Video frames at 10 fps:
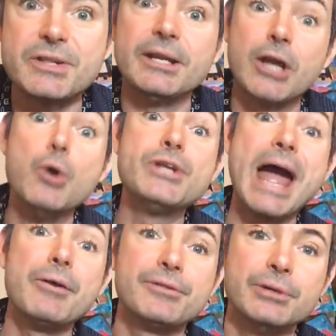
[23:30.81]
then go
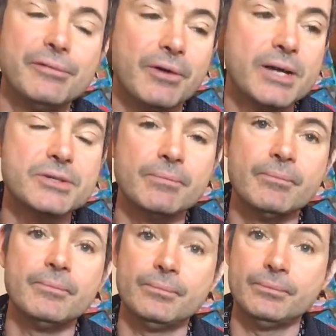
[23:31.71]
down 3 frets
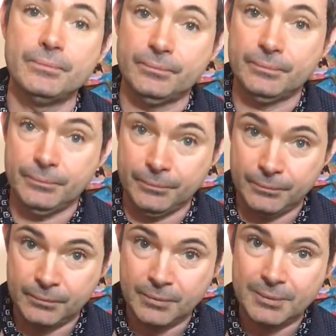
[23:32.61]

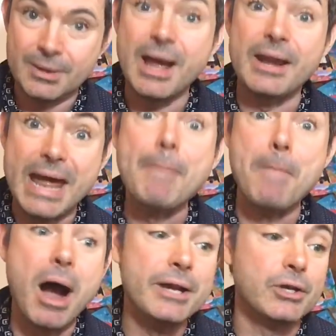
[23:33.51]
and that
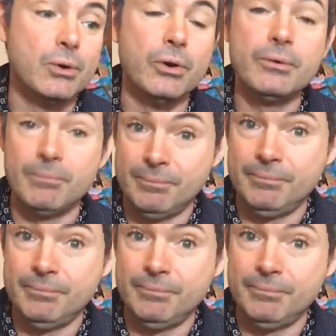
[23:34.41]
minor chord,